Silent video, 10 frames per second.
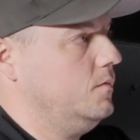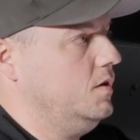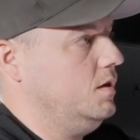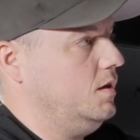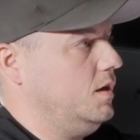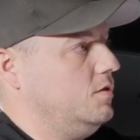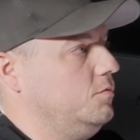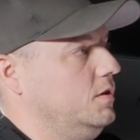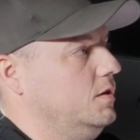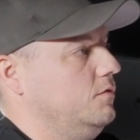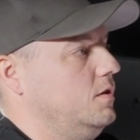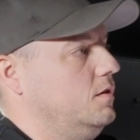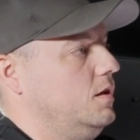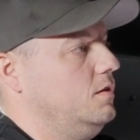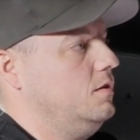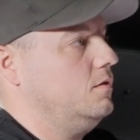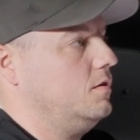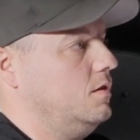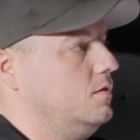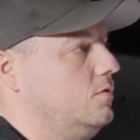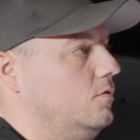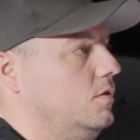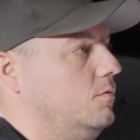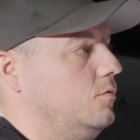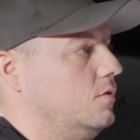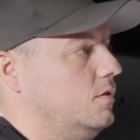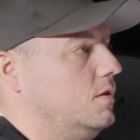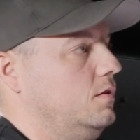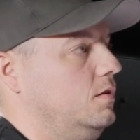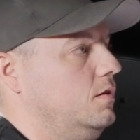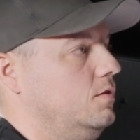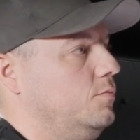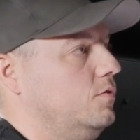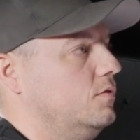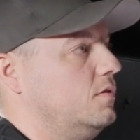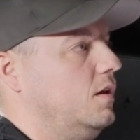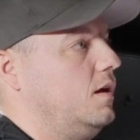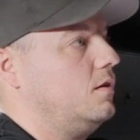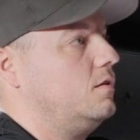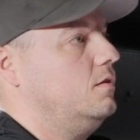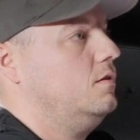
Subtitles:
And as we lift the headliner console up, we're going to continue to pull slack